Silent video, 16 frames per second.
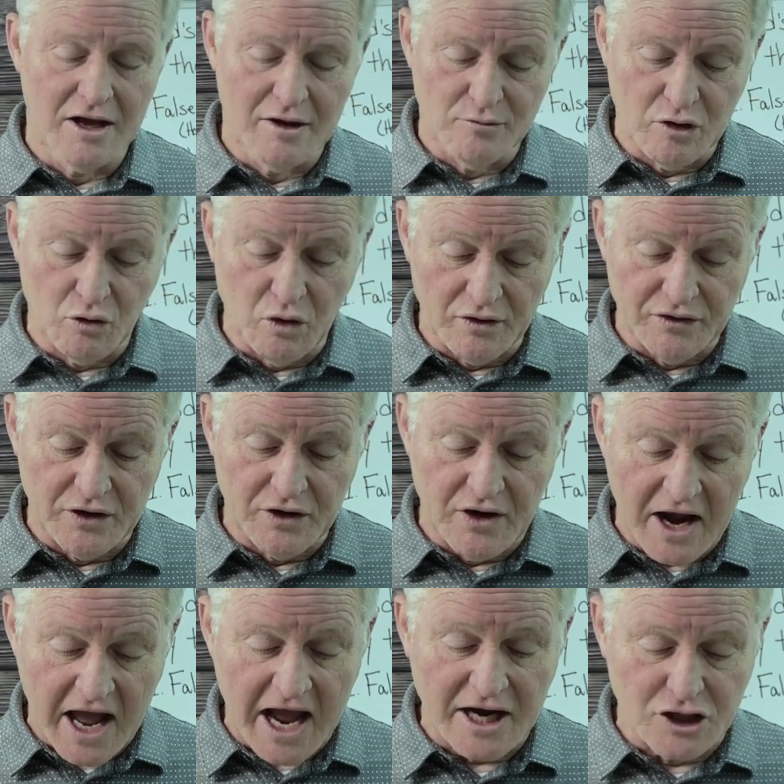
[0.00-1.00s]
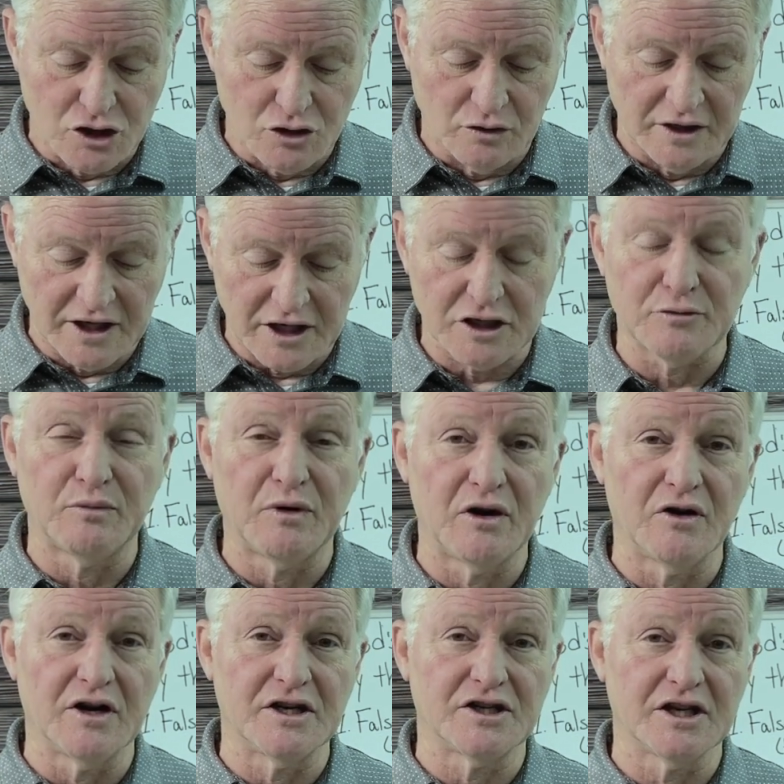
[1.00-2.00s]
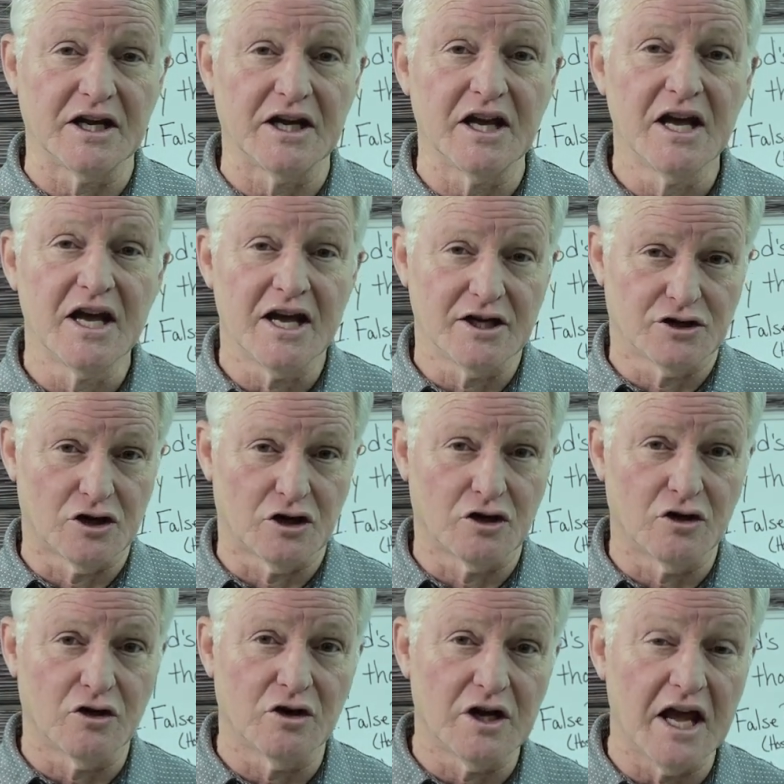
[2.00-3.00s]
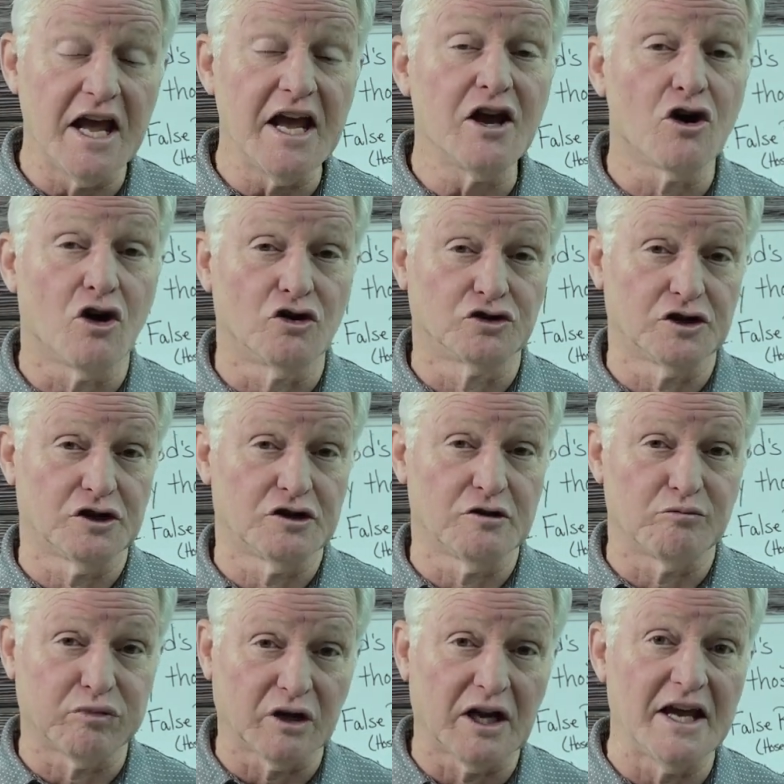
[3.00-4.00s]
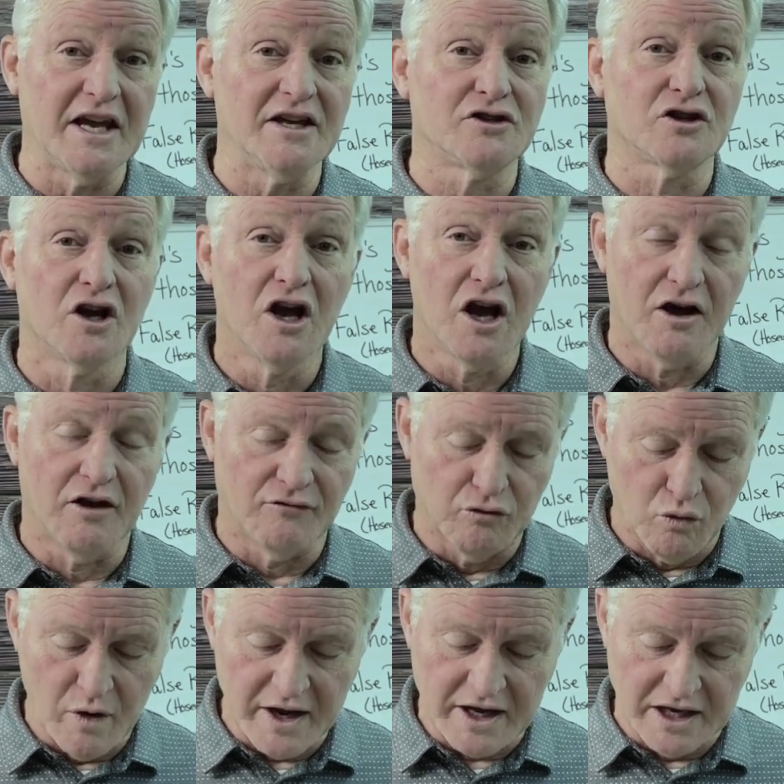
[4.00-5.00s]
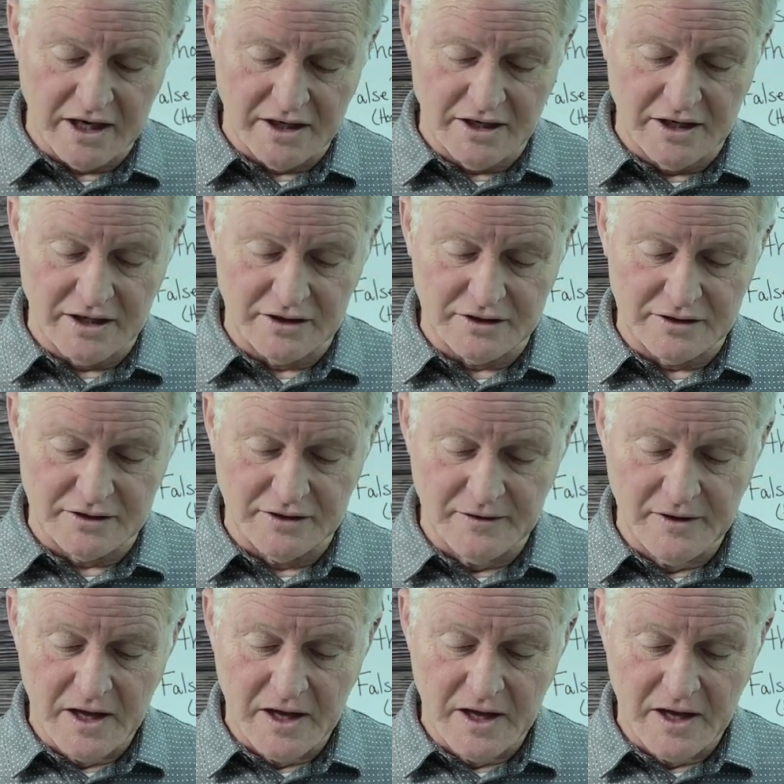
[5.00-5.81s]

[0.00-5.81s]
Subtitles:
But what they're actually experiencing is he calls it the place of wickedness.